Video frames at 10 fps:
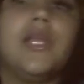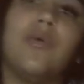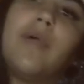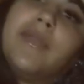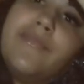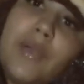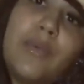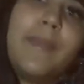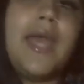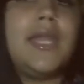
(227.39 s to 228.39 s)
He don't want me to fuck
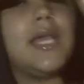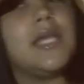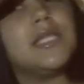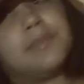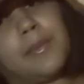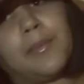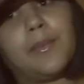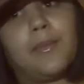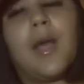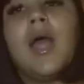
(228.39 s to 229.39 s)
with mad niggas, blah, blah,
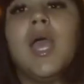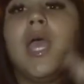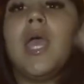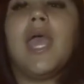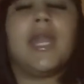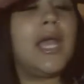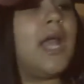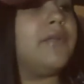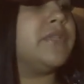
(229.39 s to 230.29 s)
blah, blah. And I kind of